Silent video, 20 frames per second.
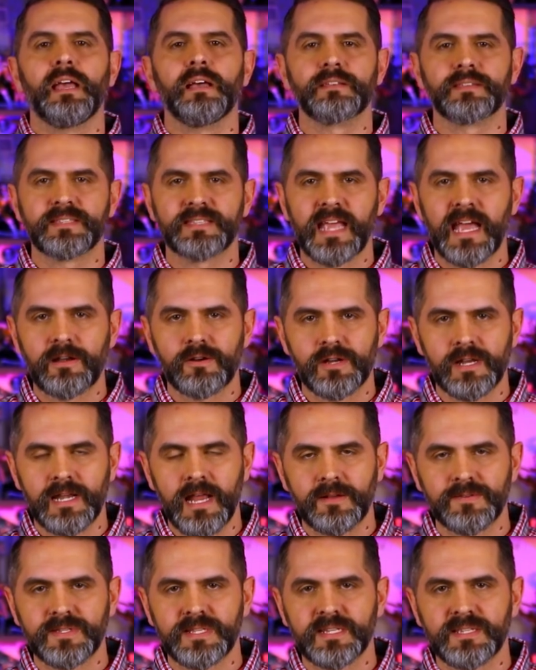Hell Saturn
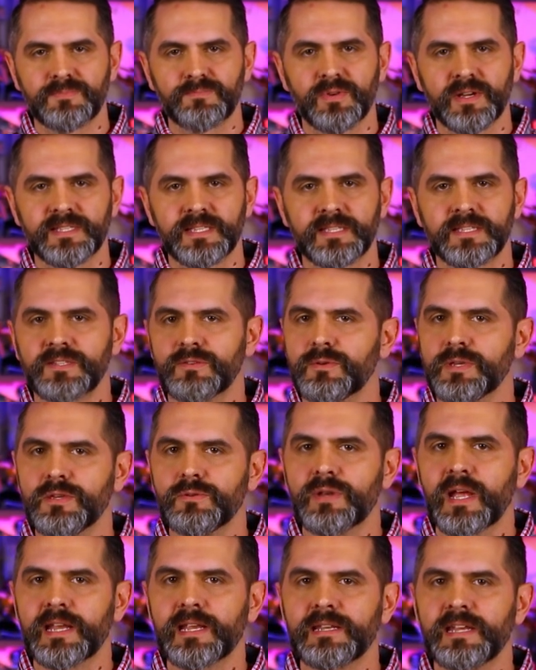announced his presence to a
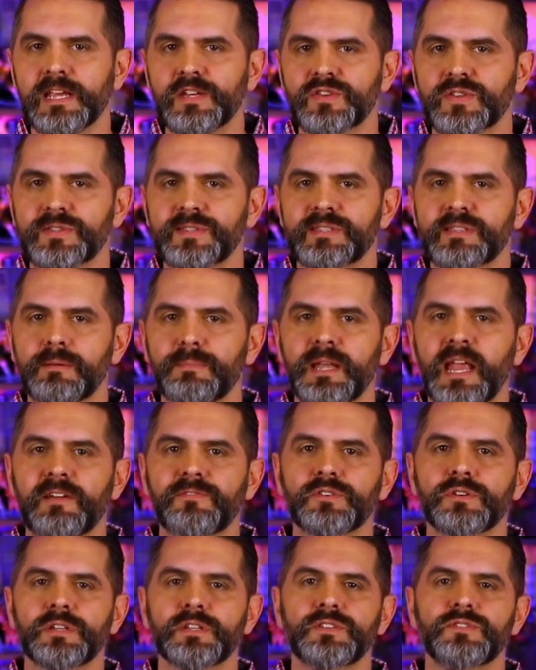United Nations summit
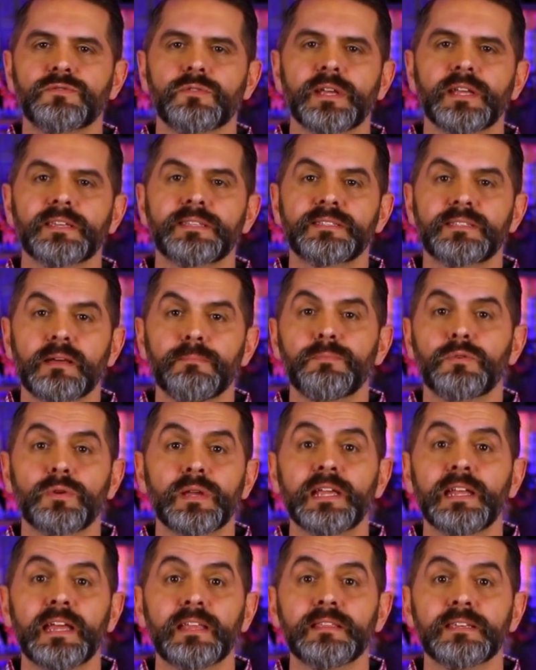after destroying a
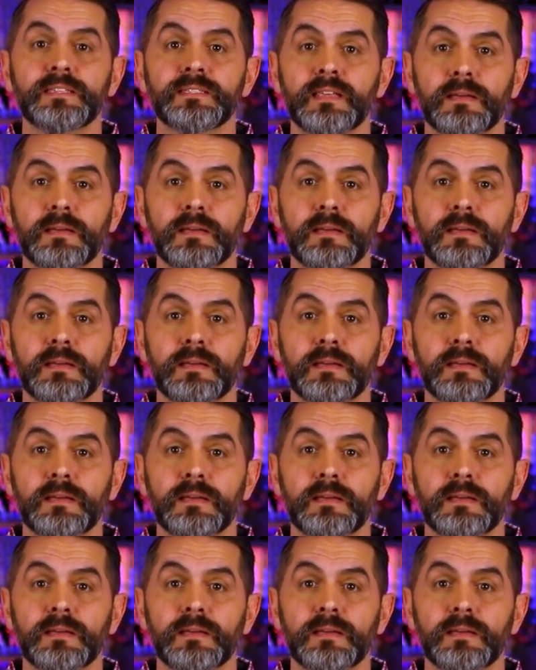submarine and the